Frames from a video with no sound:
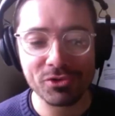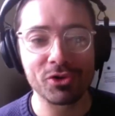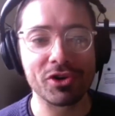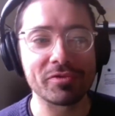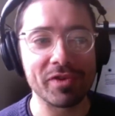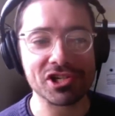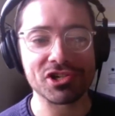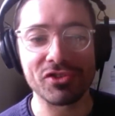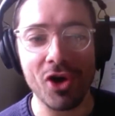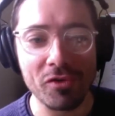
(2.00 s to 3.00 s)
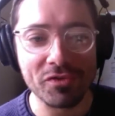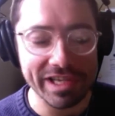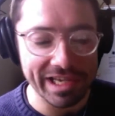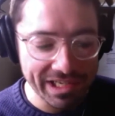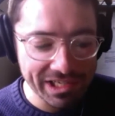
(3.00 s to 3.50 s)
to Confessions of
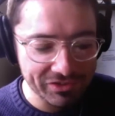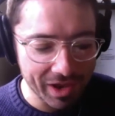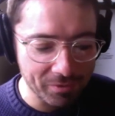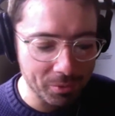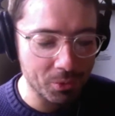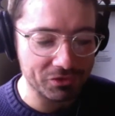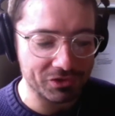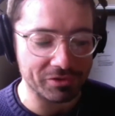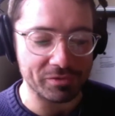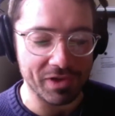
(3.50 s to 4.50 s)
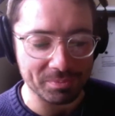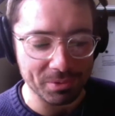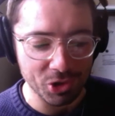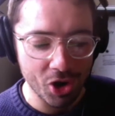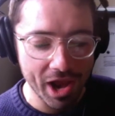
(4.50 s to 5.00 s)
the Idiots. Everybody wants to confess,
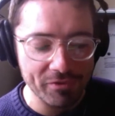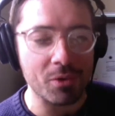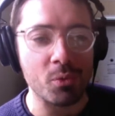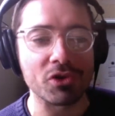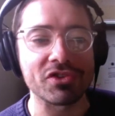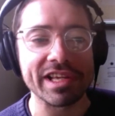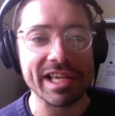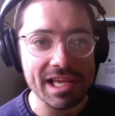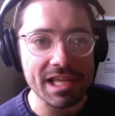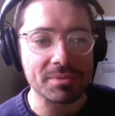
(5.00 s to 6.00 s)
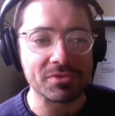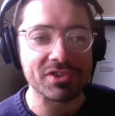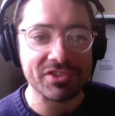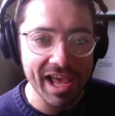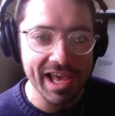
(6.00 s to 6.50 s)
but not everyone wants to hear them.
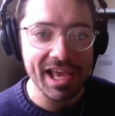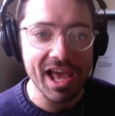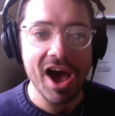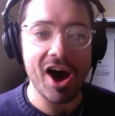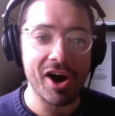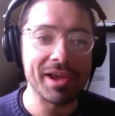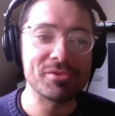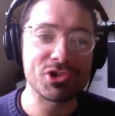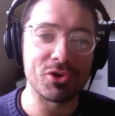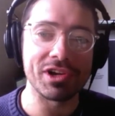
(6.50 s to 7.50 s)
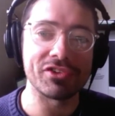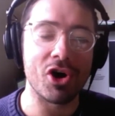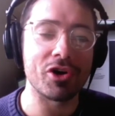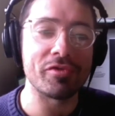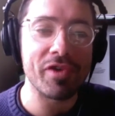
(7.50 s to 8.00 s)
Today, I'm joined
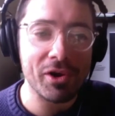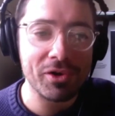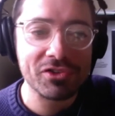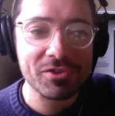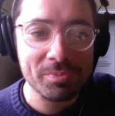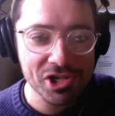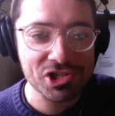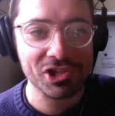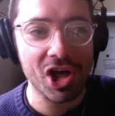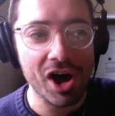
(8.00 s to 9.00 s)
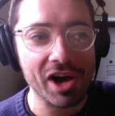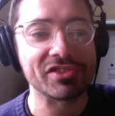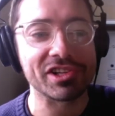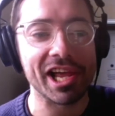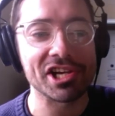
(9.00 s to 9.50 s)
on a very special
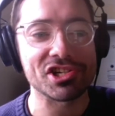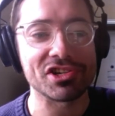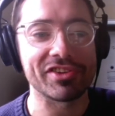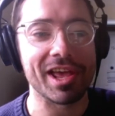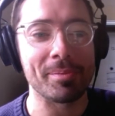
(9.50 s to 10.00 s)
isolation tape,